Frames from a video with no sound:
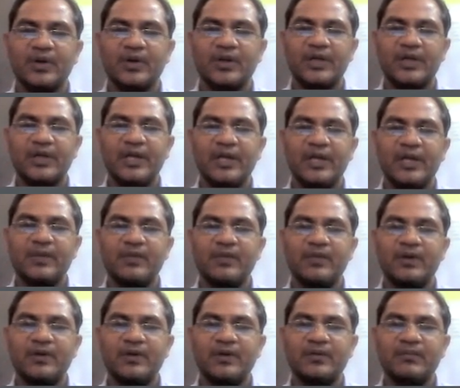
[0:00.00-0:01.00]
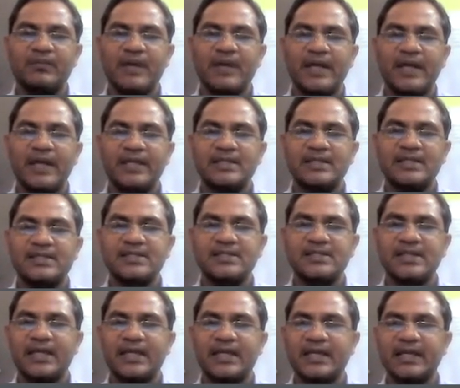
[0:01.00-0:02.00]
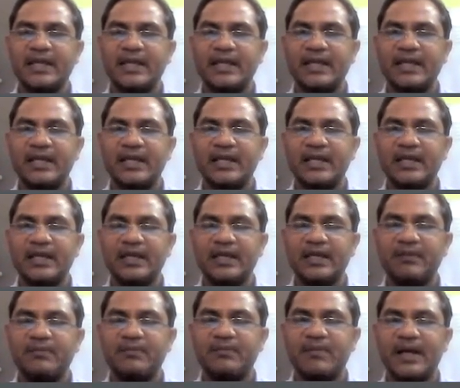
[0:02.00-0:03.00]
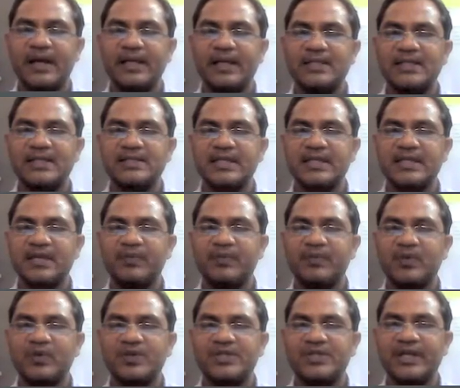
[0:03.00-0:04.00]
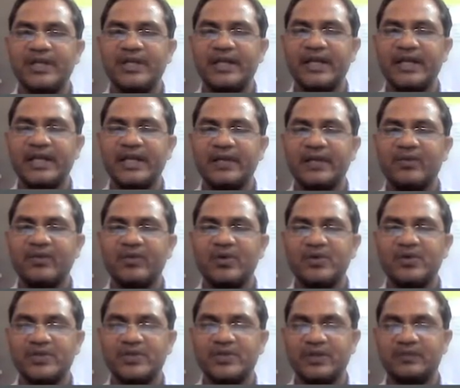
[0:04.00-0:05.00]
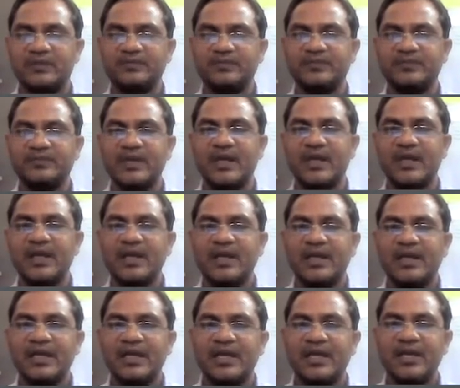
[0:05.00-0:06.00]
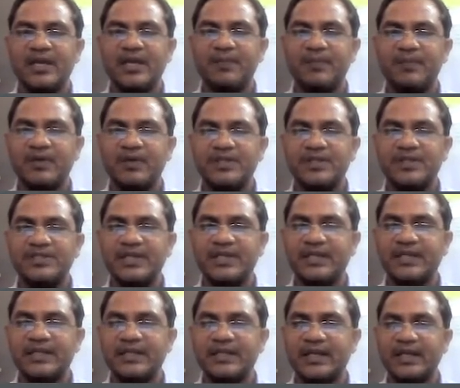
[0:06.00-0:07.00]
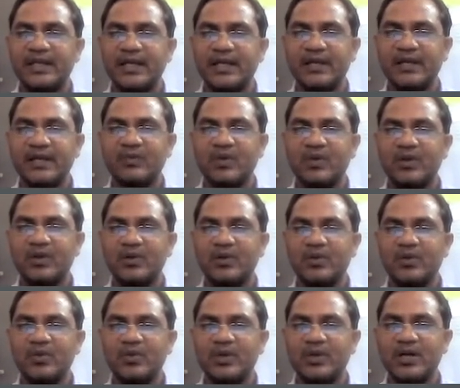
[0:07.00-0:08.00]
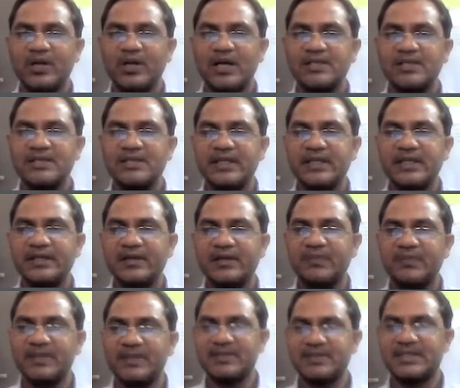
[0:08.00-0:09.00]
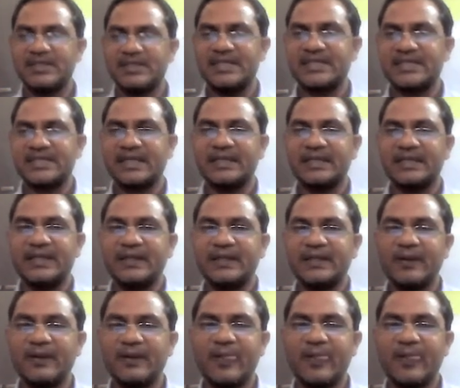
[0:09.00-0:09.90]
e power minus jkl minus e power jkl equal to 0. E power j theta equal to cos theta plus j sin theta.